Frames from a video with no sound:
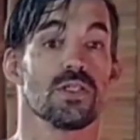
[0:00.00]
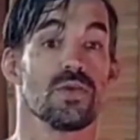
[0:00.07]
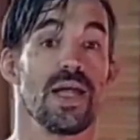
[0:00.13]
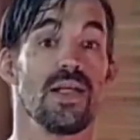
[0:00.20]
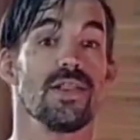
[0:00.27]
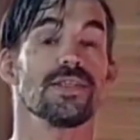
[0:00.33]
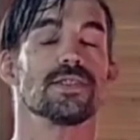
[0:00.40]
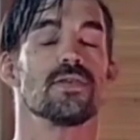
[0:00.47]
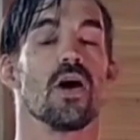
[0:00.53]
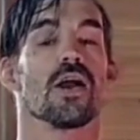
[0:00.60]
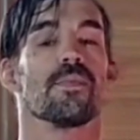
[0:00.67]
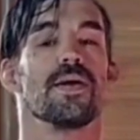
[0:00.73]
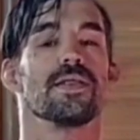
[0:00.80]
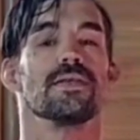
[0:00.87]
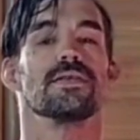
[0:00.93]
So now let's
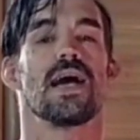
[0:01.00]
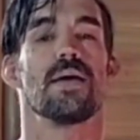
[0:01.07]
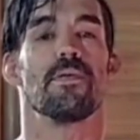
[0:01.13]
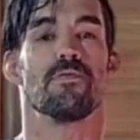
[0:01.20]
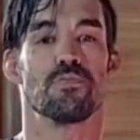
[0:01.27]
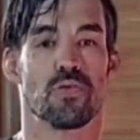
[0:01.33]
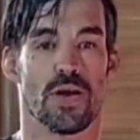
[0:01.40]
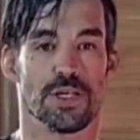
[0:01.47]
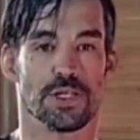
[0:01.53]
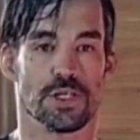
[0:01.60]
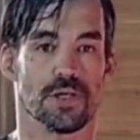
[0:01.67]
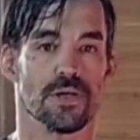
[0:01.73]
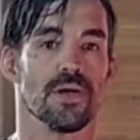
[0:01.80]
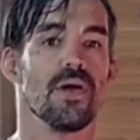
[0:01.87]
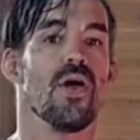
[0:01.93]
talk about the type of
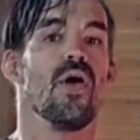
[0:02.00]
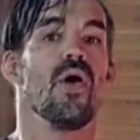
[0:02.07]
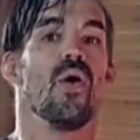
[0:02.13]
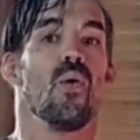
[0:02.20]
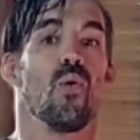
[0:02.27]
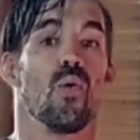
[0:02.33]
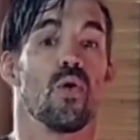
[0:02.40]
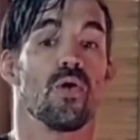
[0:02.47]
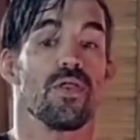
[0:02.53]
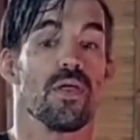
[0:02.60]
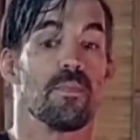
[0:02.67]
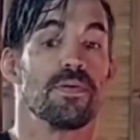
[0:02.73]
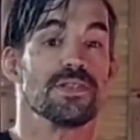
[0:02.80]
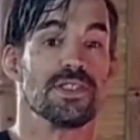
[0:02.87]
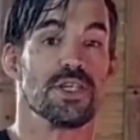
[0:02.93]
pressure or
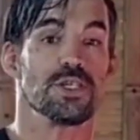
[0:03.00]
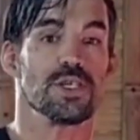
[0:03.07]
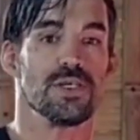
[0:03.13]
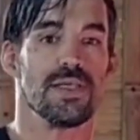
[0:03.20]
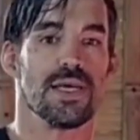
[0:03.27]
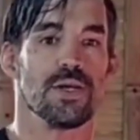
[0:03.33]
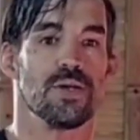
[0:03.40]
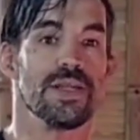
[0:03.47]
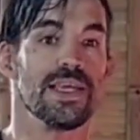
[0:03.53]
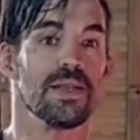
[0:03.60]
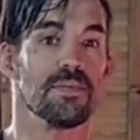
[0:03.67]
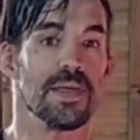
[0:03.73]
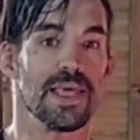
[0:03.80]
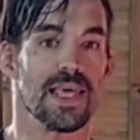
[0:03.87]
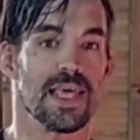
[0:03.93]
the position that you need
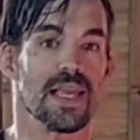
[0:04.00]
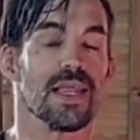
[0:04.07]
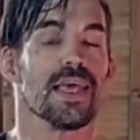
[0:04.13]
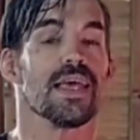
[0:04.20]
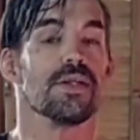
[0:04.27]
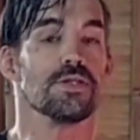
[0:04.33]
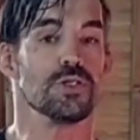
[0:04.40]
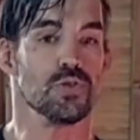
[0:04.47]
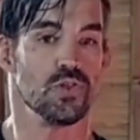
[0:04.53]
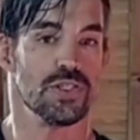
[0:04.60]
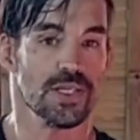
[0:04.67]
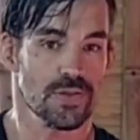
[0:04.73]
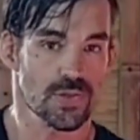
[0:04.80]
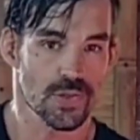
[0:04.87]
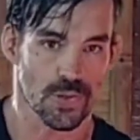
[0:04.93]
to be in
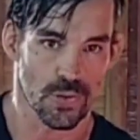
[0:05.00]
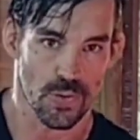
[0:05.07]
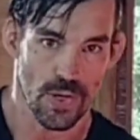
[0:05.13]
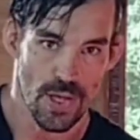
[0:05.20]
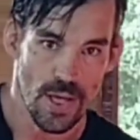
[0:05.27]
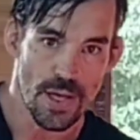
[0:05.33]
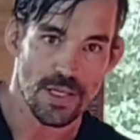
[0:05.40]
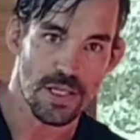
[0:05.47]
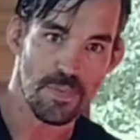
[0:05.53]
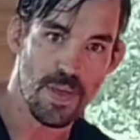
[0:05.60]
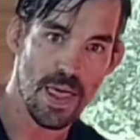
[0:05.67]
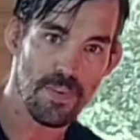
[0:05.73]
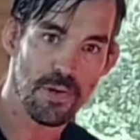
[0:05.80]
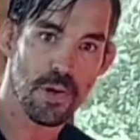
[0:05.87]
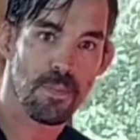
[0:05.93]
Jiu-Jitsu to
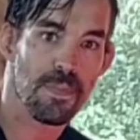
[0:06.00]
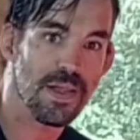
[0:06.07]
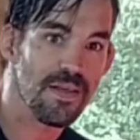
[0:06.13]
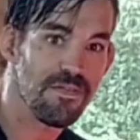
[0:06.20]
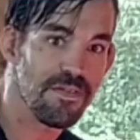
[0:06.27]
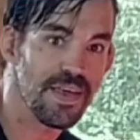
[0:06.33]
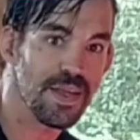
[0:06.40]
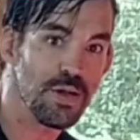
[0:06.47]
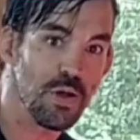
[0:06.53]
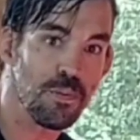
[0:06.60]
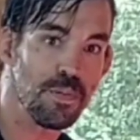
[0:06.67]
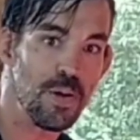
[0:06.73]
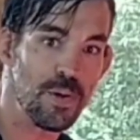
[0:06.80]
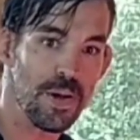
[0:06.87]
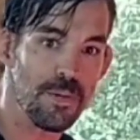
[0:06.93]
be able to defeat your
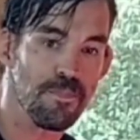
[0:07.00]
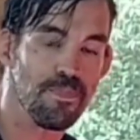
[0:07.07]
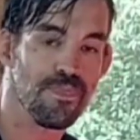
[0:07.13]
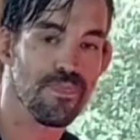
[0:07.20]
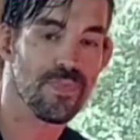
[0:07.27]
opponent.